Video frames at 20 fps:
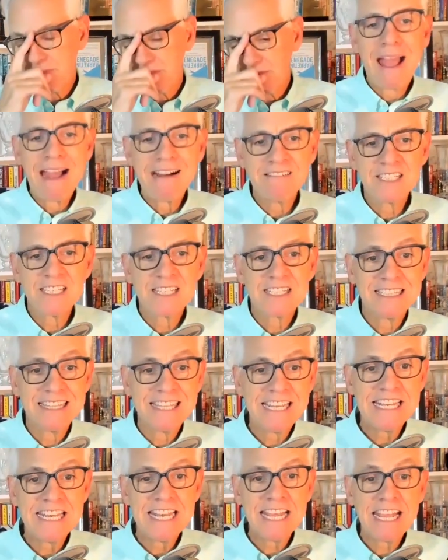Balance
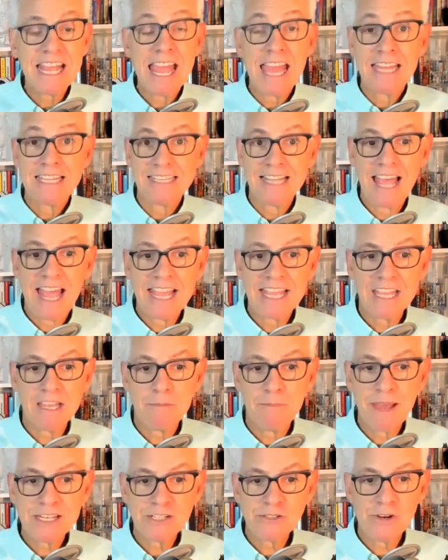leading and
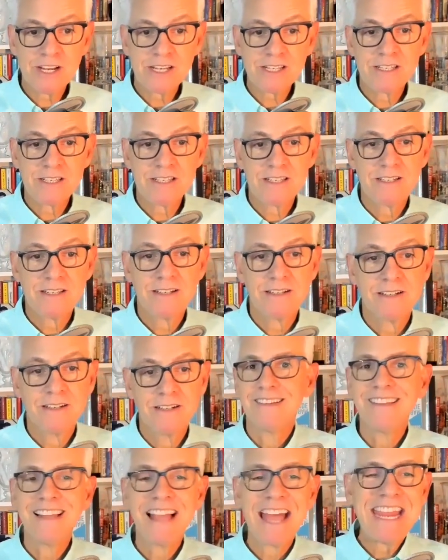lagging metrics.
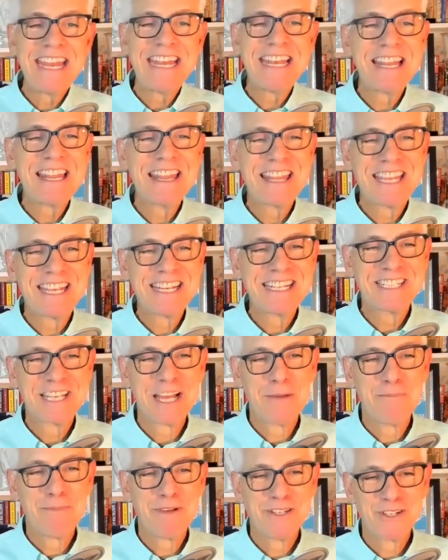Lighten things
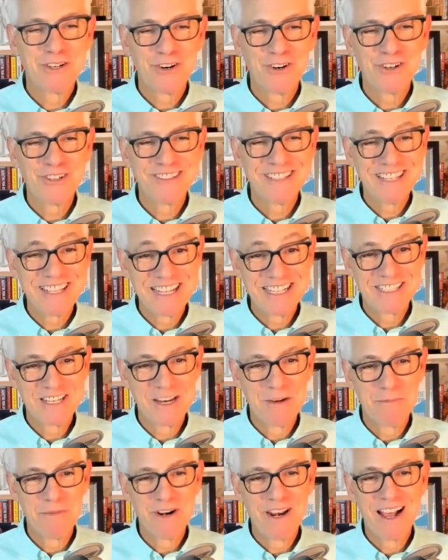up internally. That's
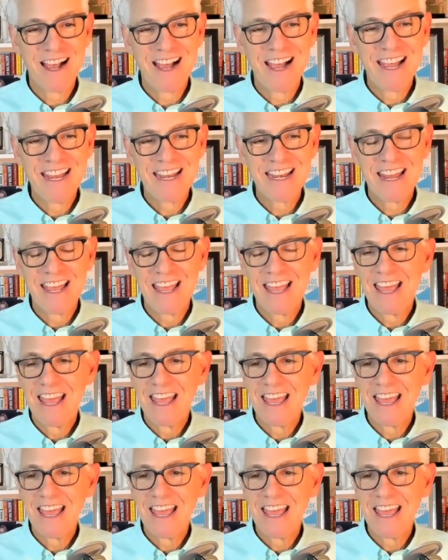number nine.